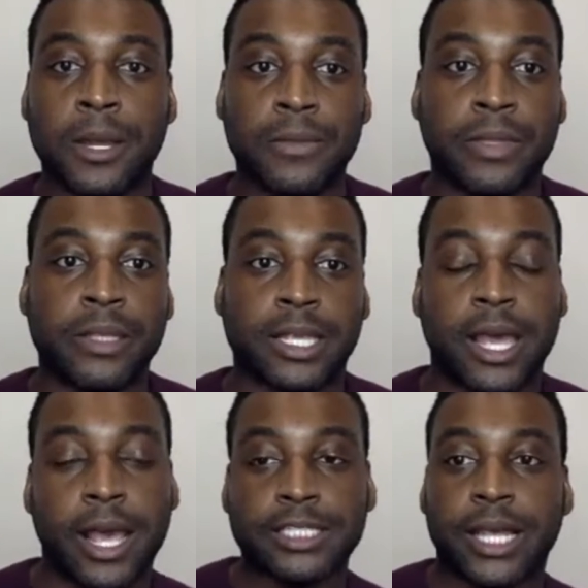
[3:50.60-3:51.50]
things like
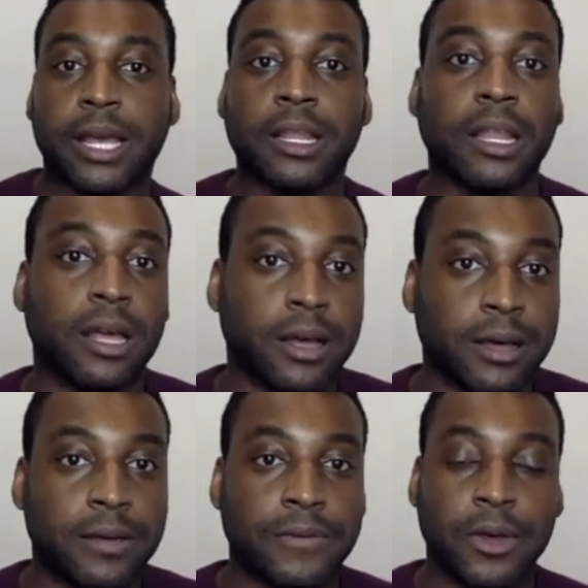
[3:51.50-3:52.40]
hashtag
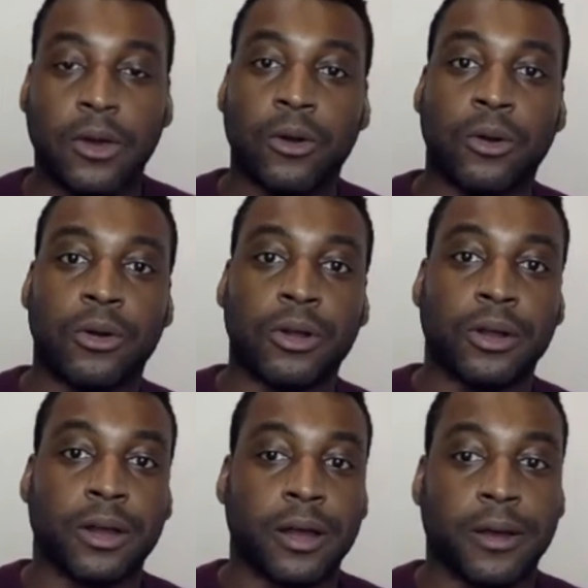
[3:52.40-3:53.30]
love
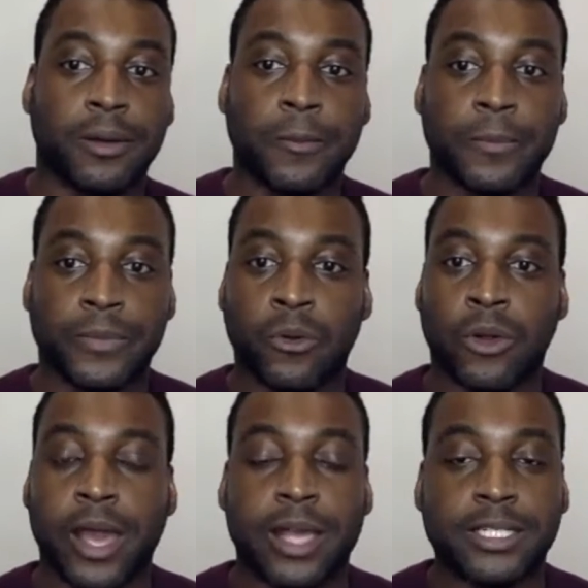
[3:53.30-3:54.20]
or
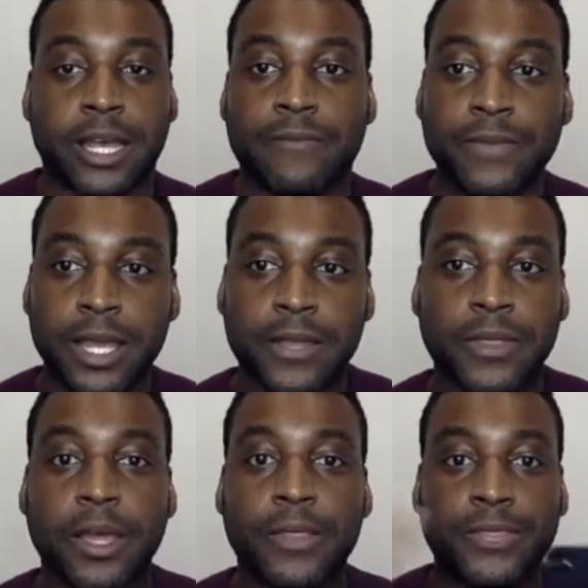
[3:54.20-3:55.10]
hashtag faith,
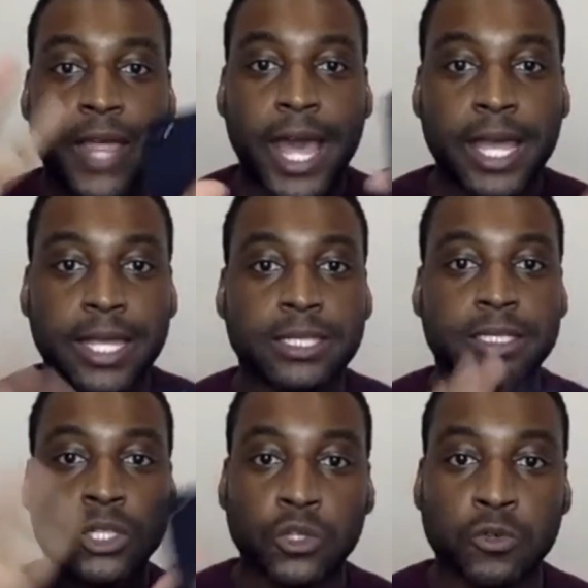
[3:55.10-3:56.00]
that is
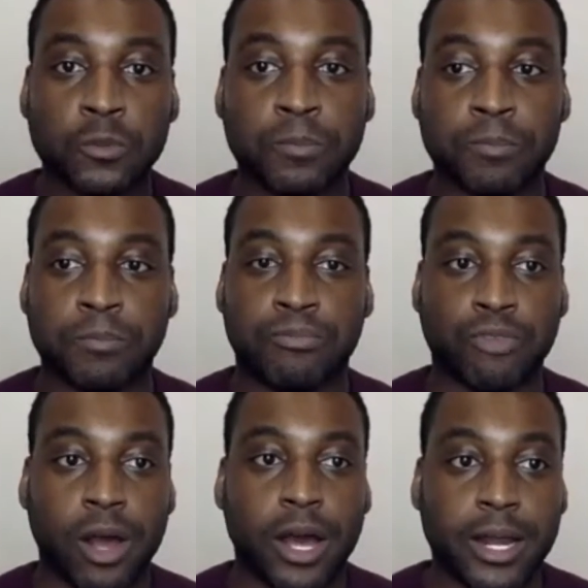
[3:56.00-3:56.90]
too
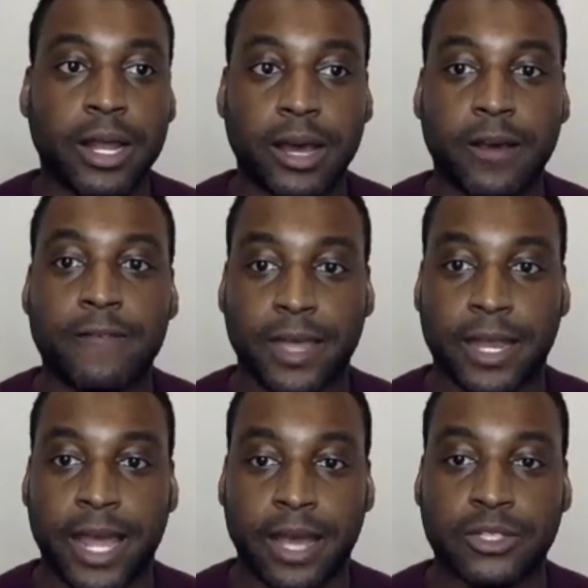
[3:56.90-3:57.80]
broad of
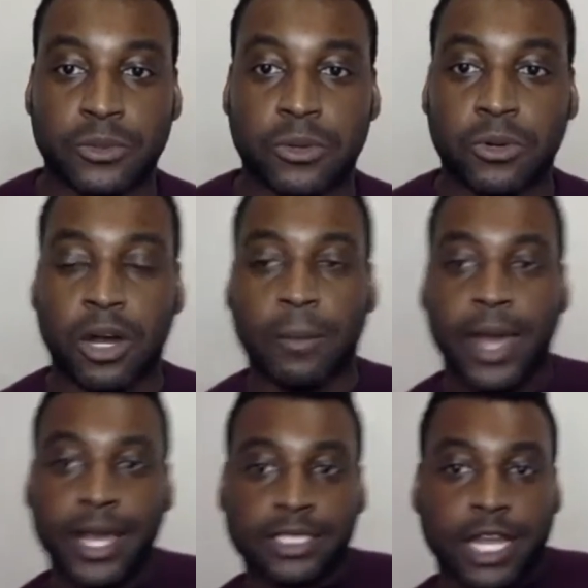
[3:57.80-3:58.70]
an actual
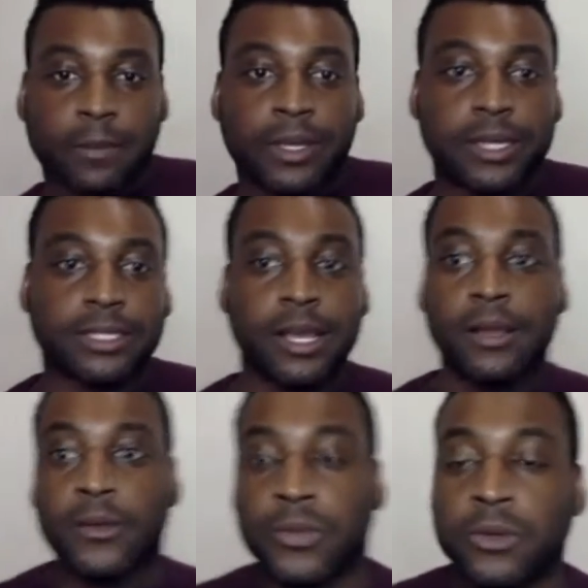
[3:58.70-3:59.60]
hashtag, because
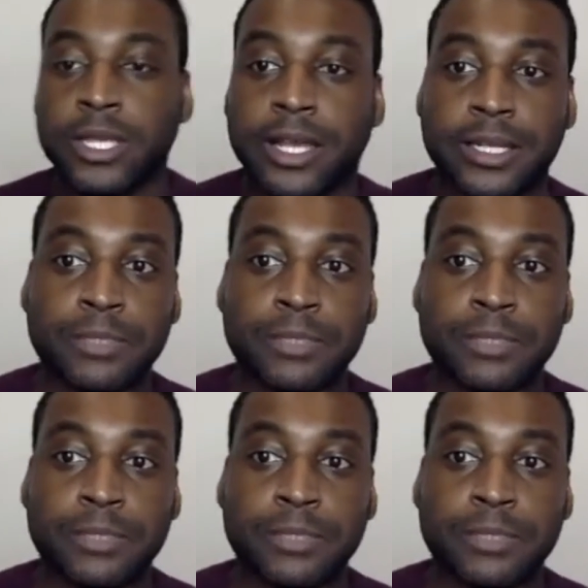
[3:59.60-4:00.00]
those hashtags